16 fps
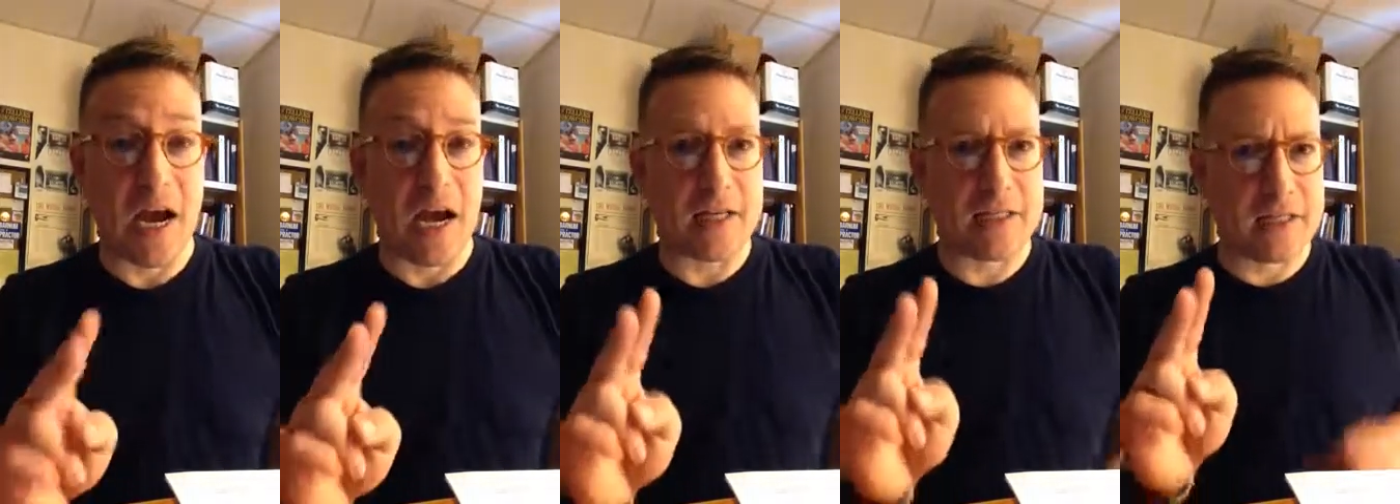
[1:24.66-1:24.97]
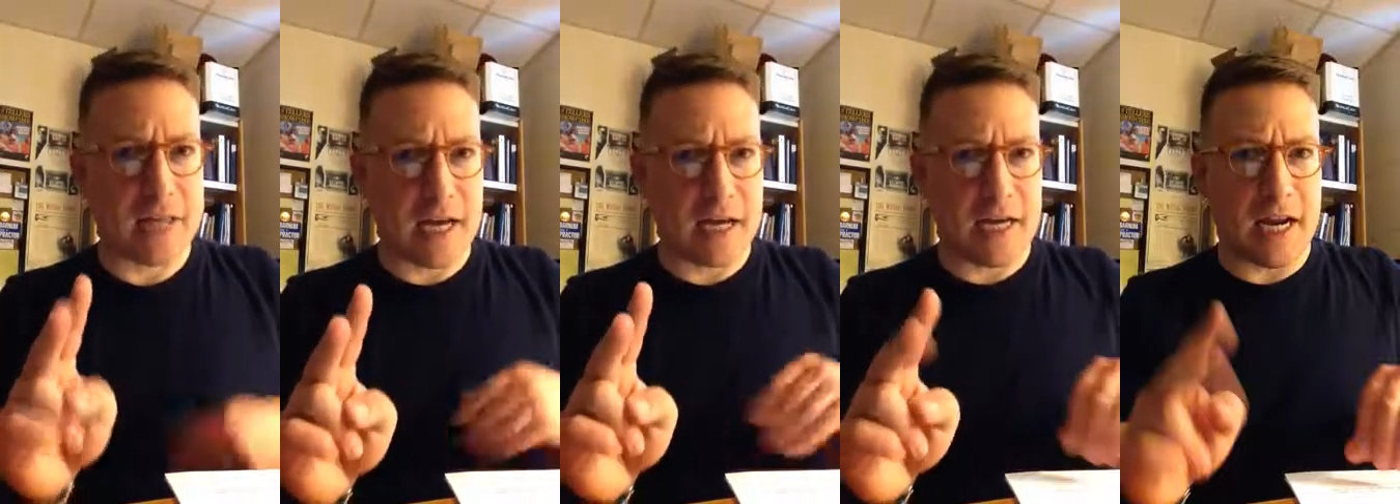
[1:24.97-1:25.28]
A
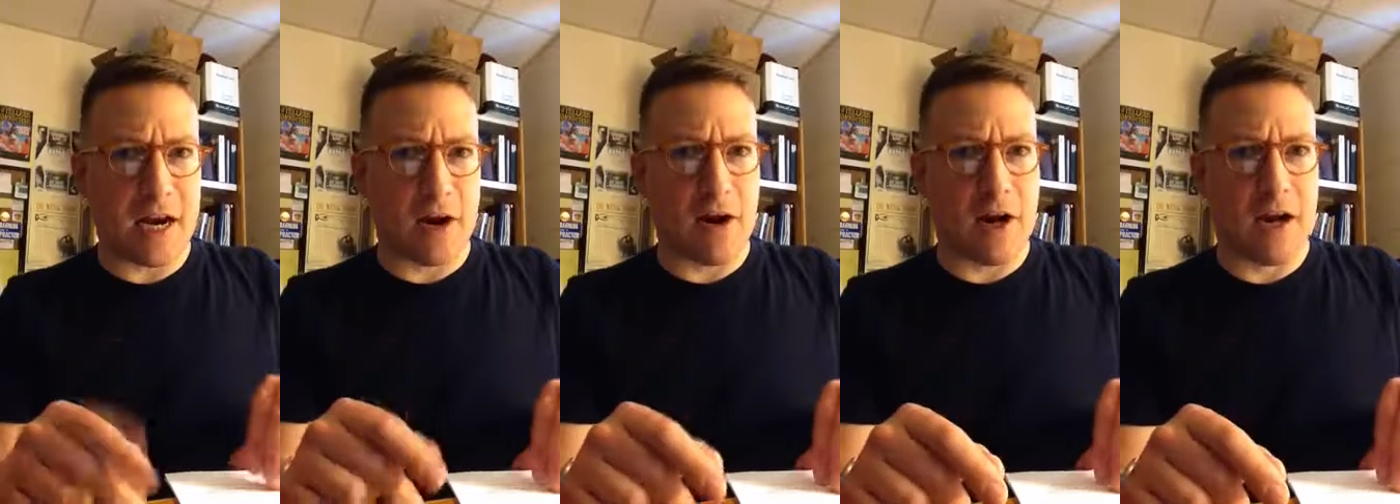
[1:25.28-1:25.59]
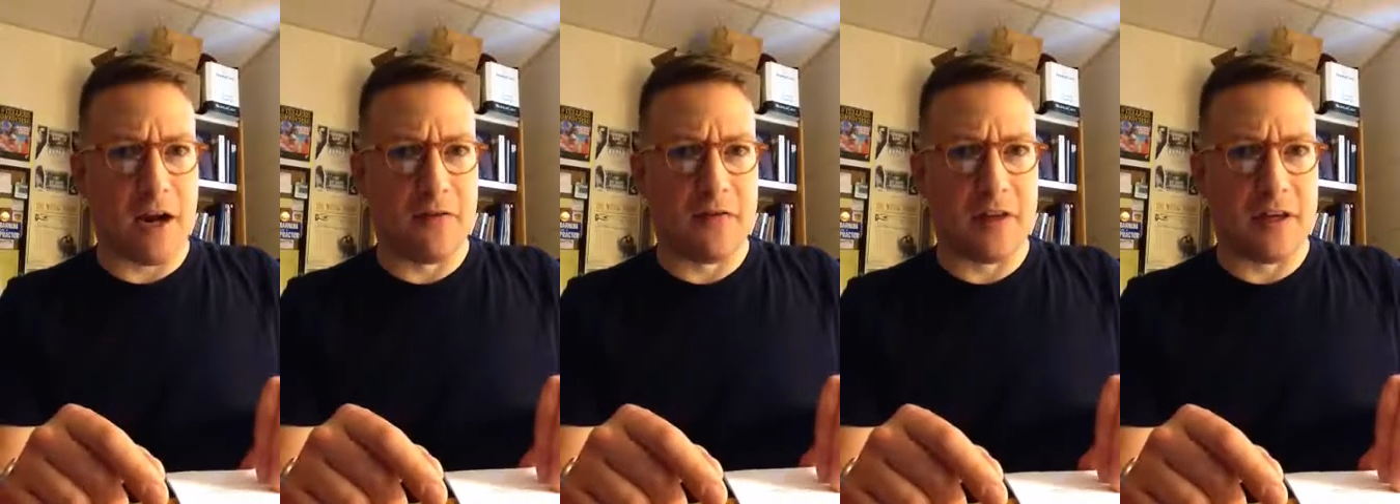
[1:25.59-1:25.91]
second area
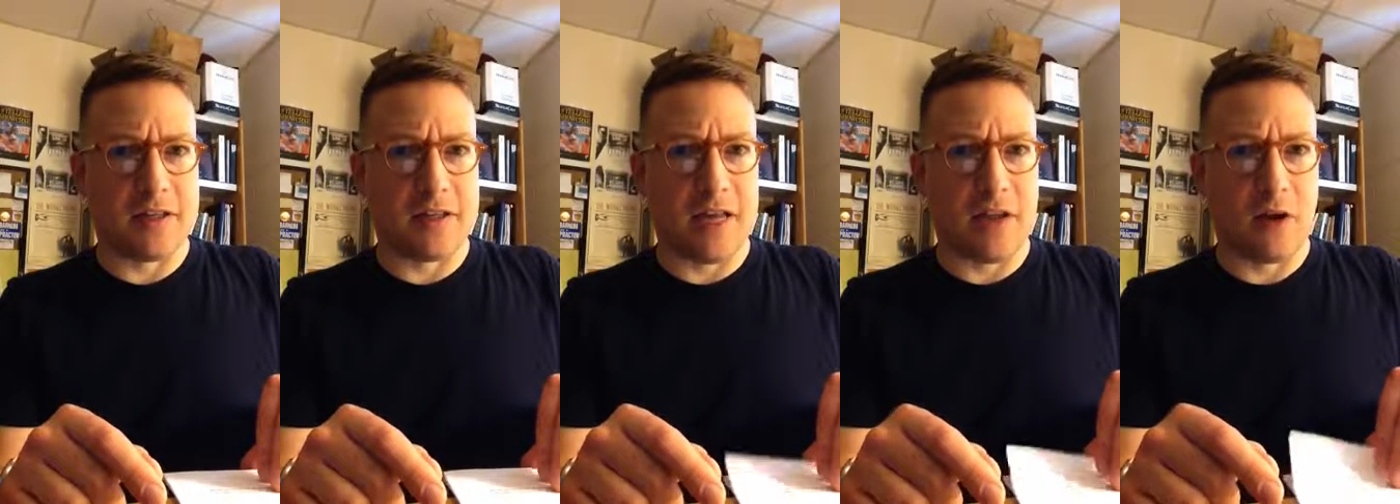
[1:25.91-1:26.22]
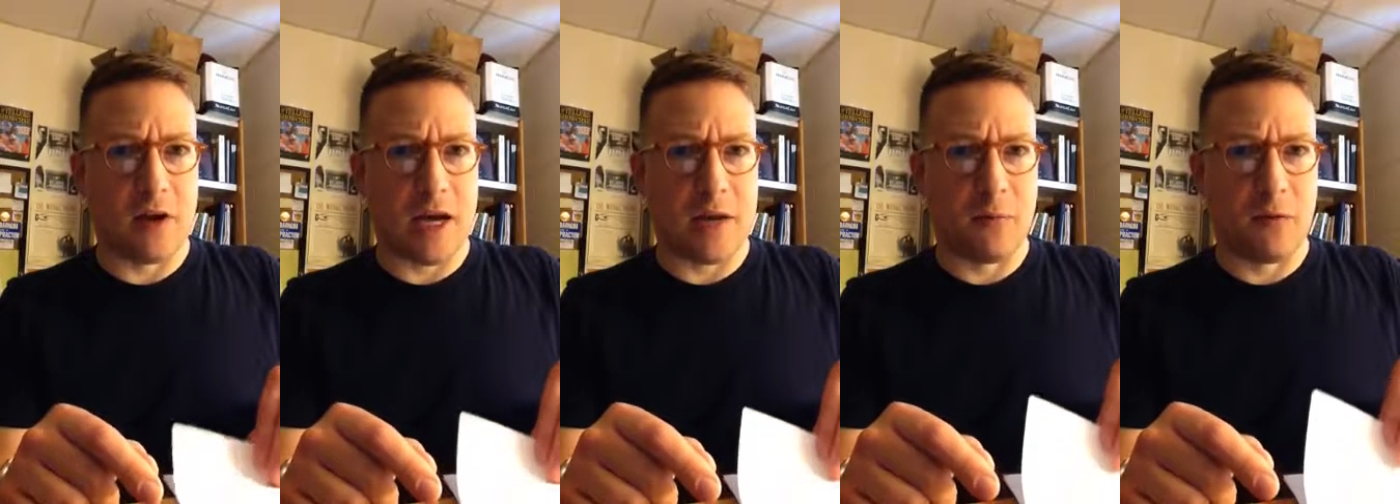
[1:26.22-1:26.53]
of things they
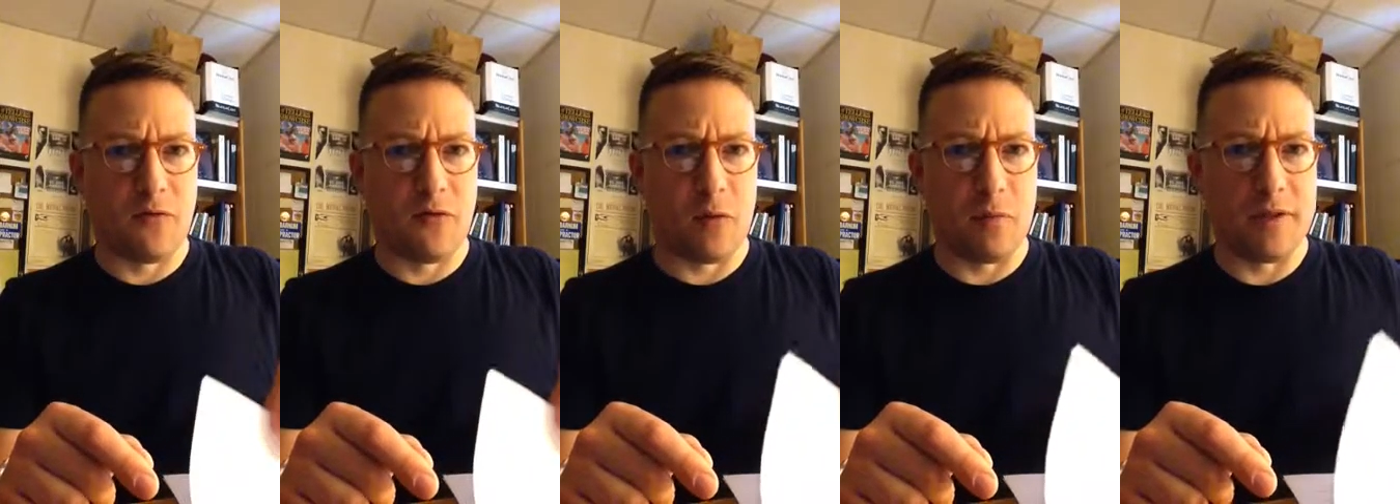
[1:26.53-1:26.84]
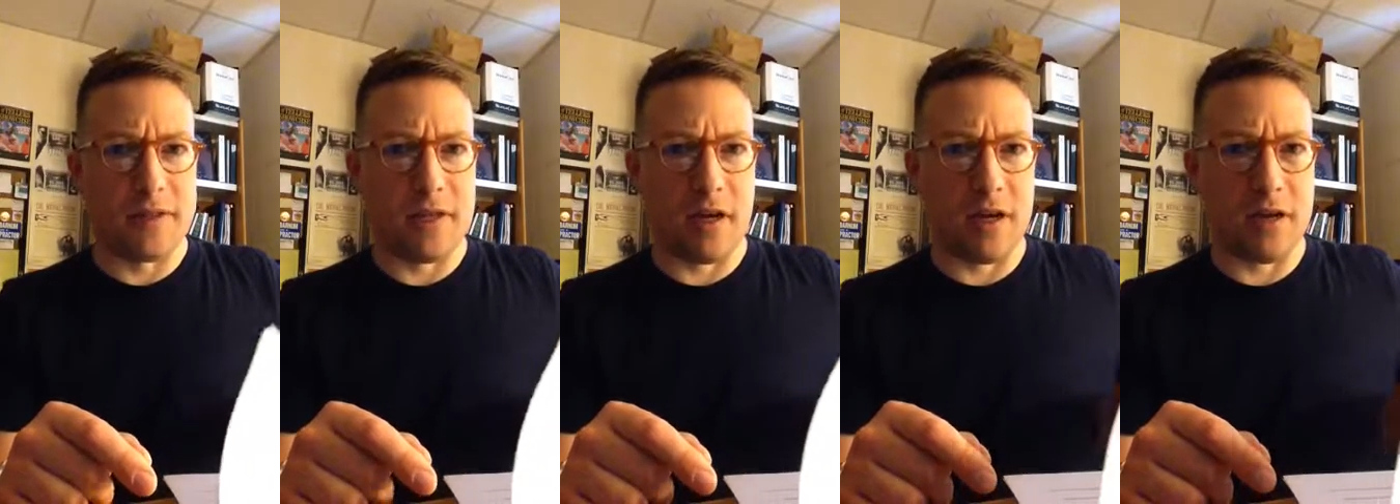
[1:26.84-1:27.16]
look at in
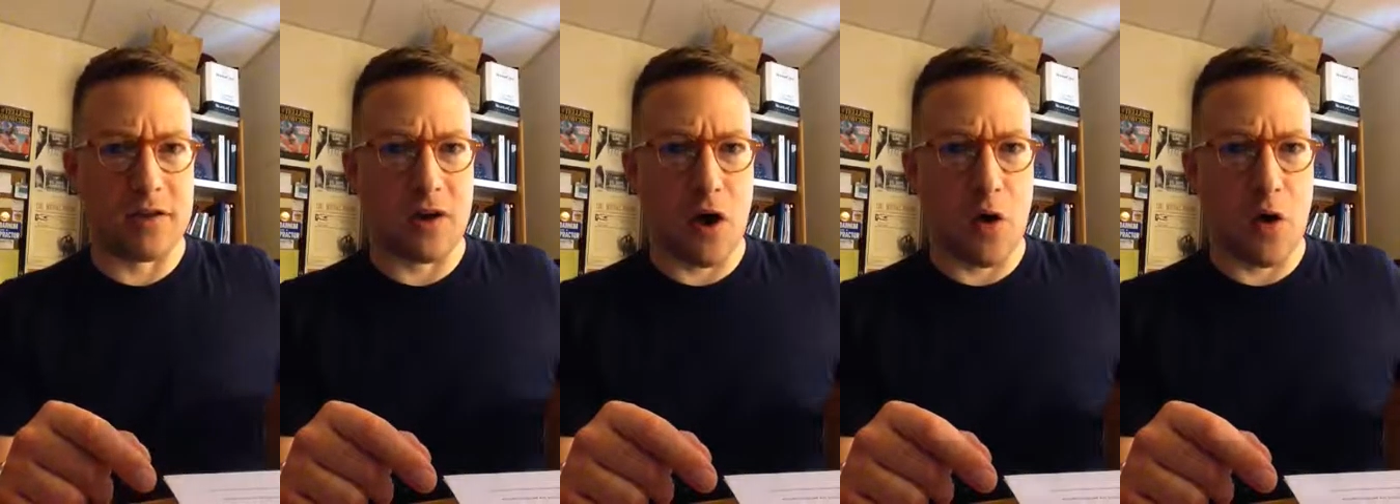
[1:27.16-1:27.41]
performance studies